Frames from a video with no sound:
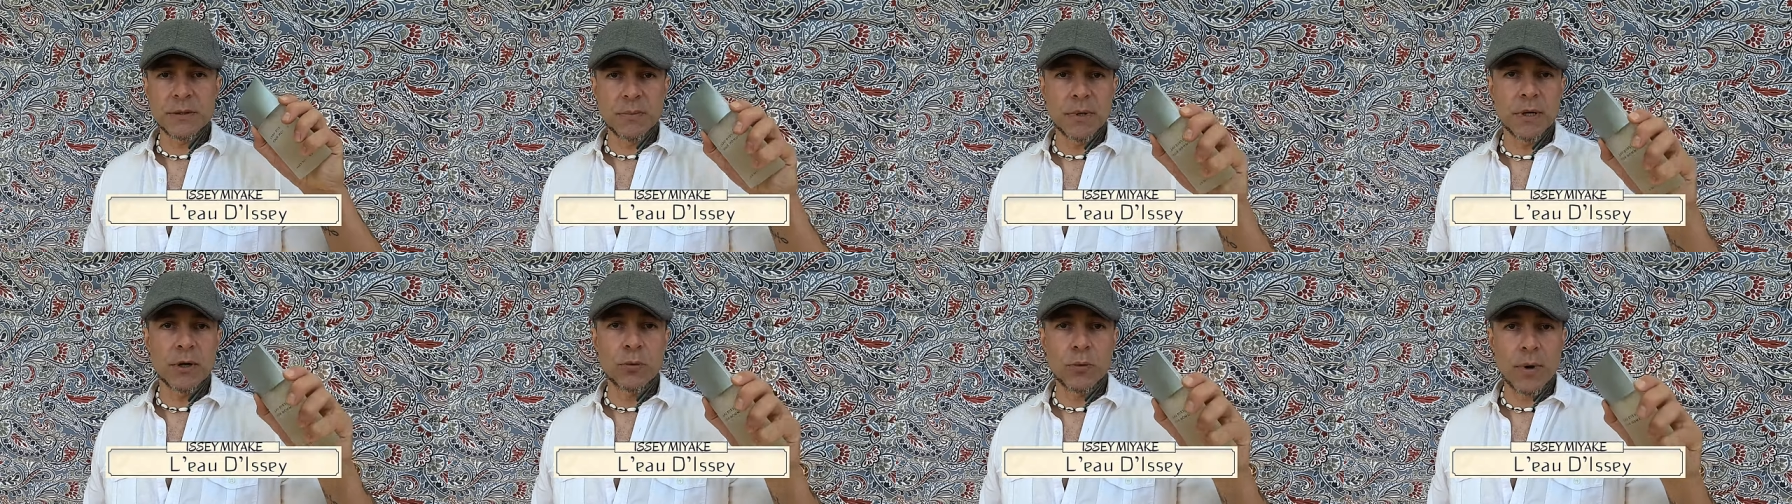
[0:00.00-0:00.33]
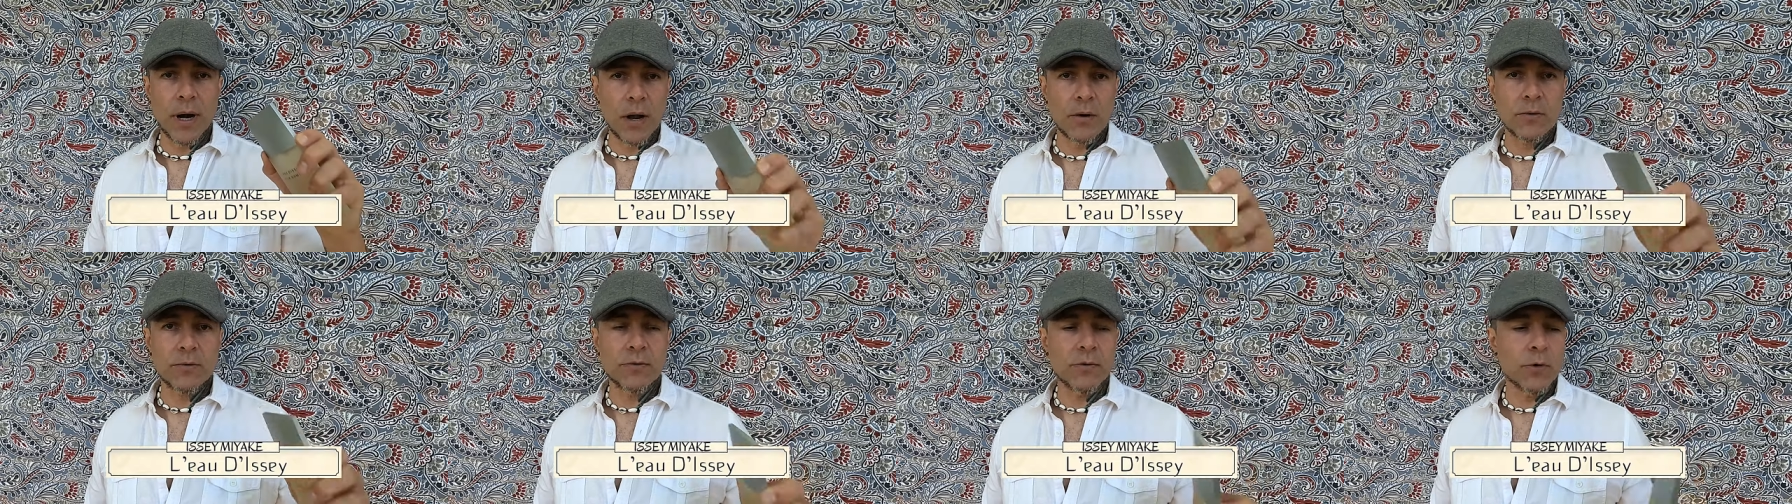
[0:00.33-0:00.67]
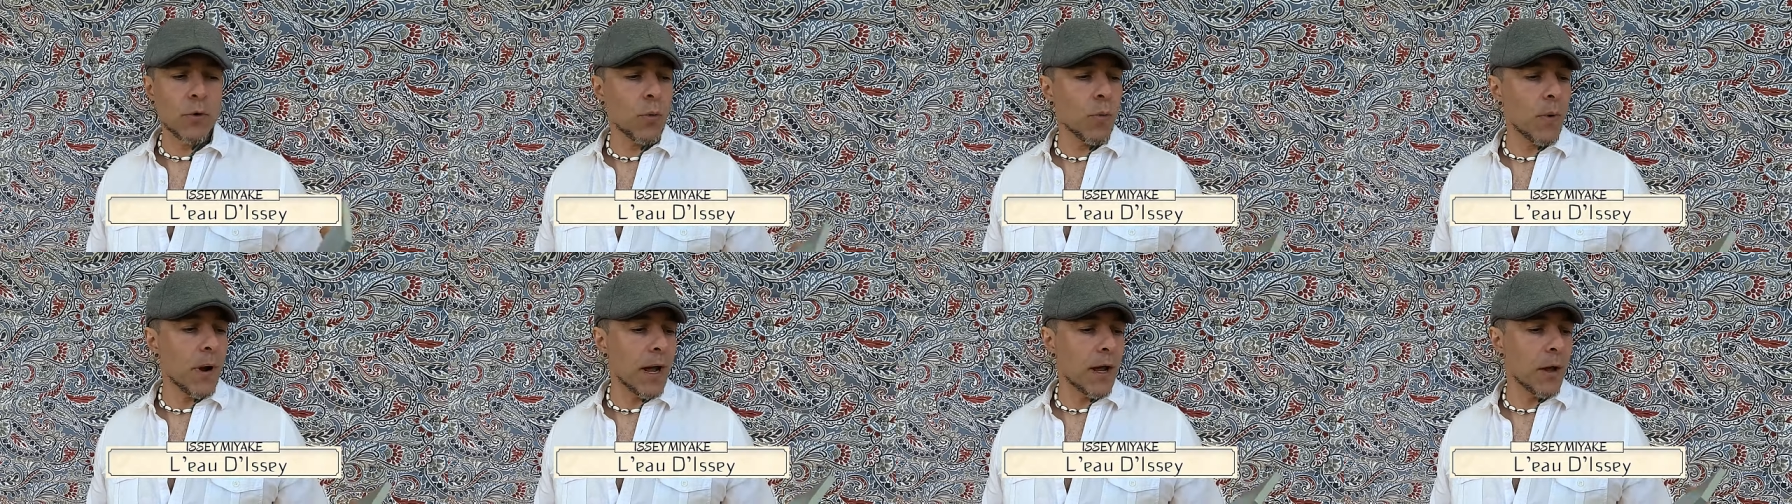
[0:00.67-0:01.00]
has been around for
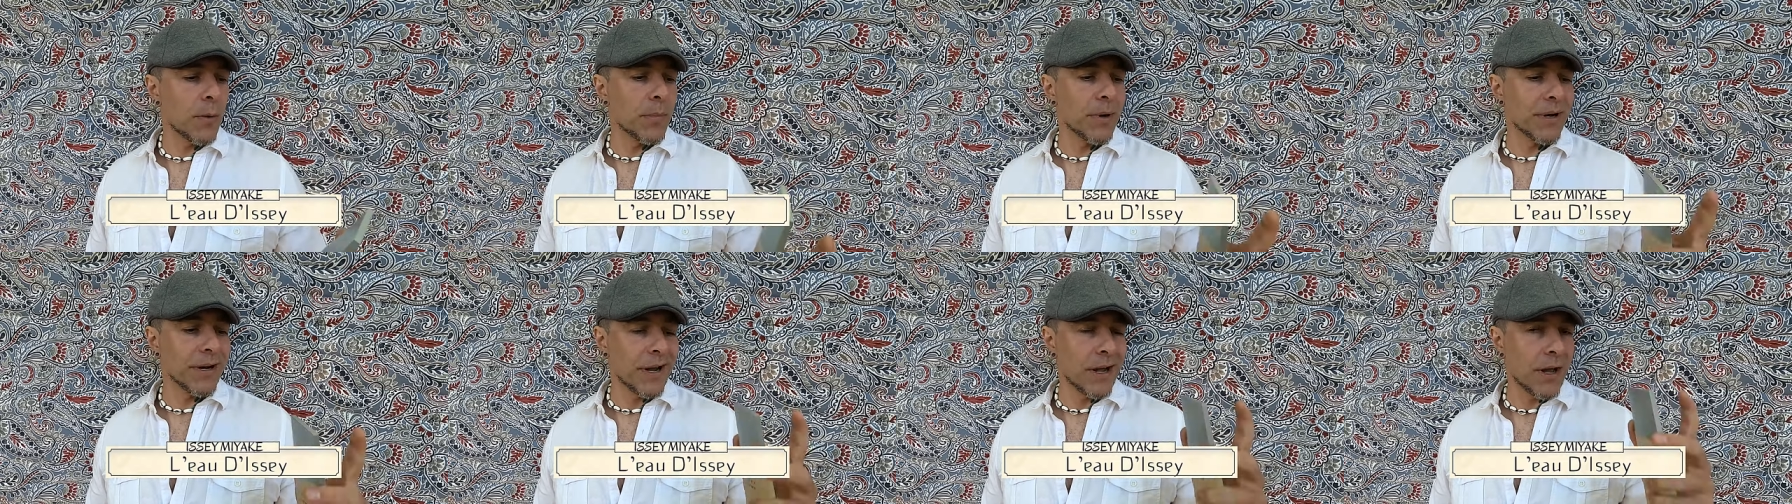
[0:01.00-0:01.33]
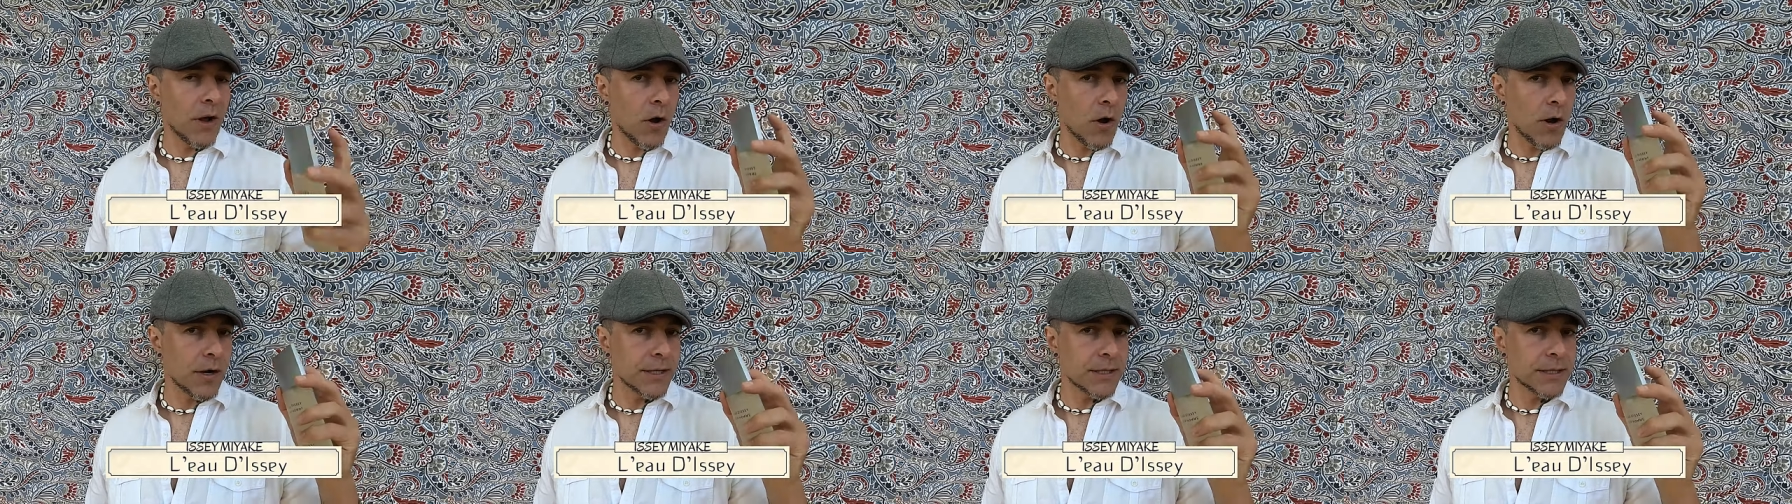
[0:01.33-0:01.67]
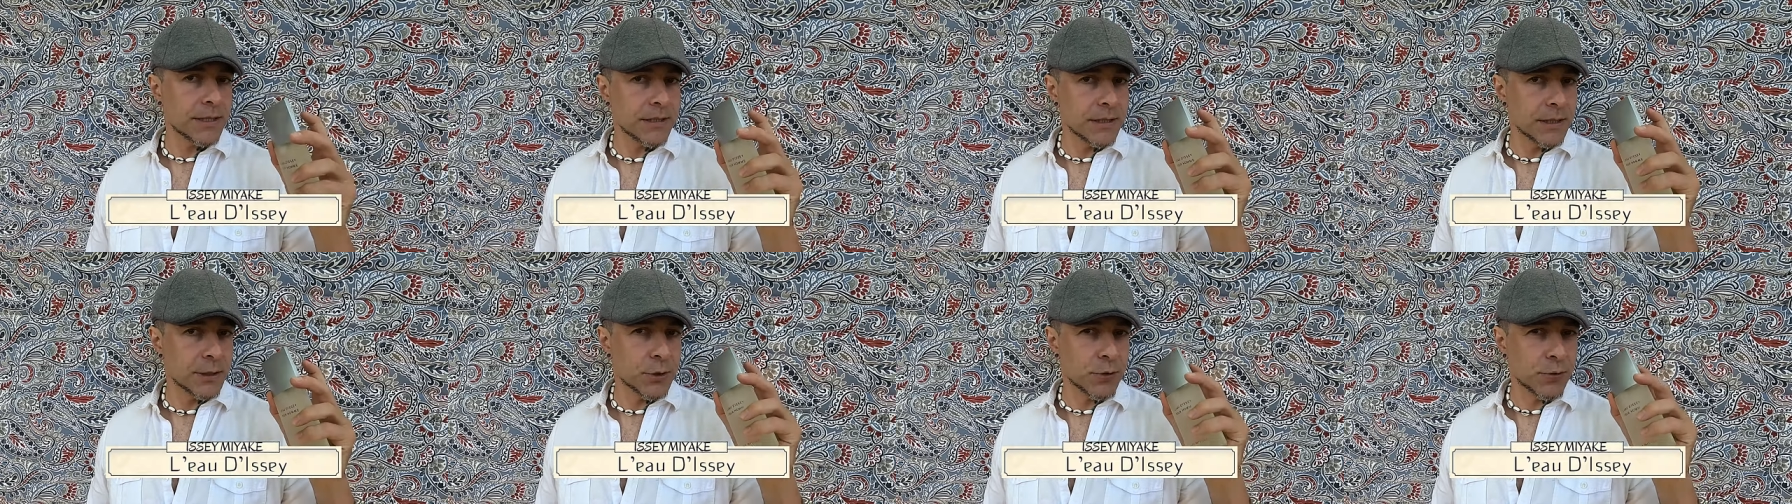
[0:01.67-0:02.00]
a while, but I
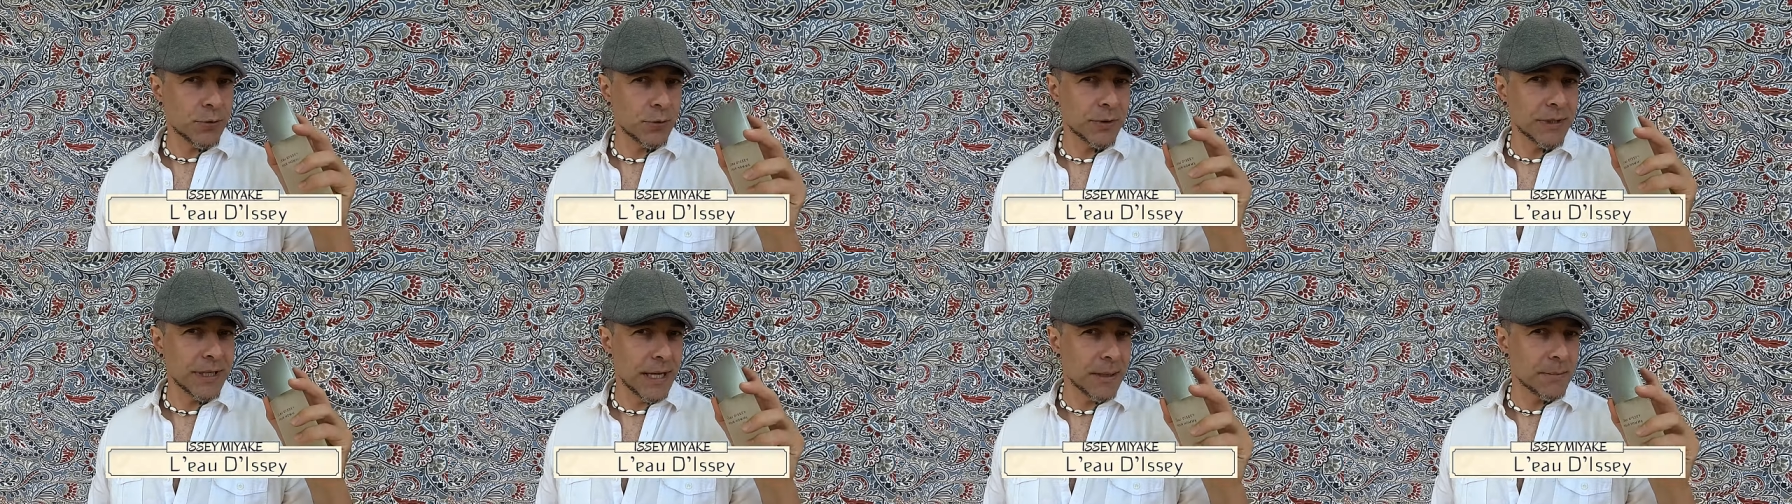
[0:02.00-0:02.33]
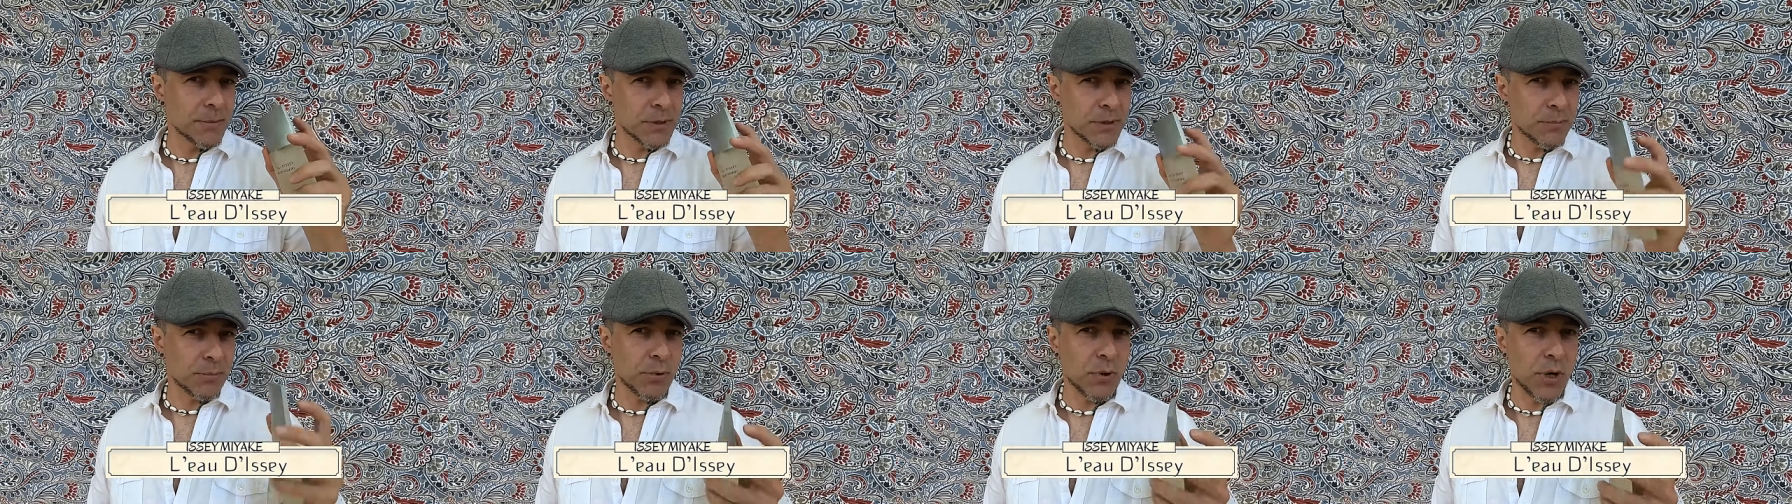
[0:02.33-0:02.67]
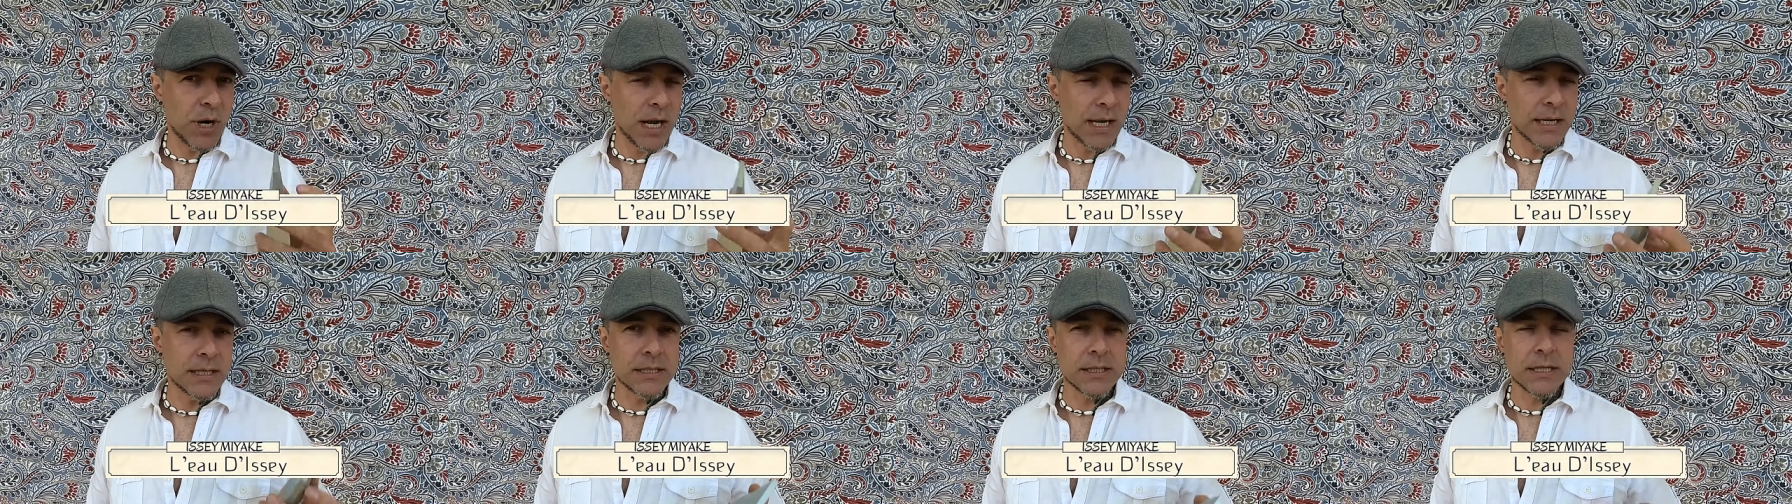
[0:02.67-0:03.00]
honestly, truly am
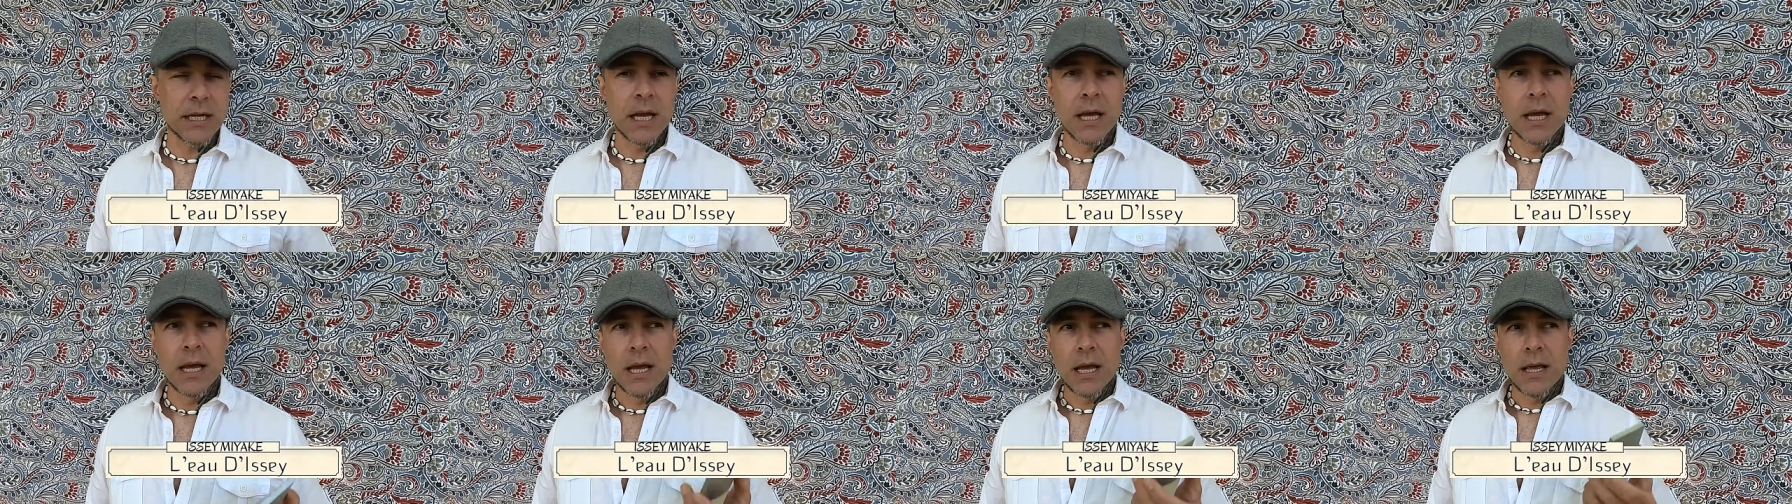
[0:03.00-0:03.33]
surprised